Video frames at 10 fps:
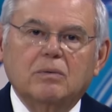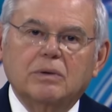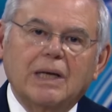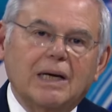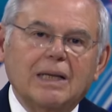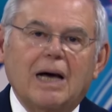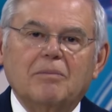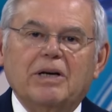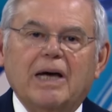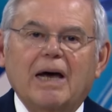will not allow
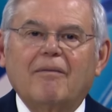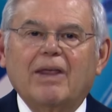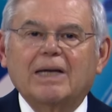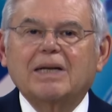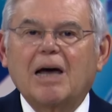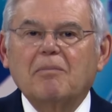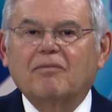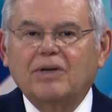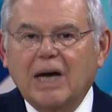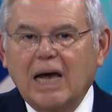me to have that type
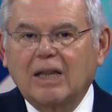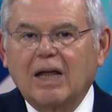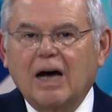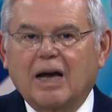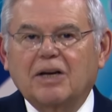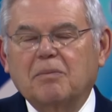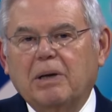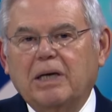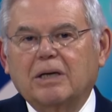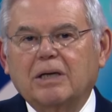of dialogue and
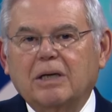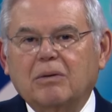debate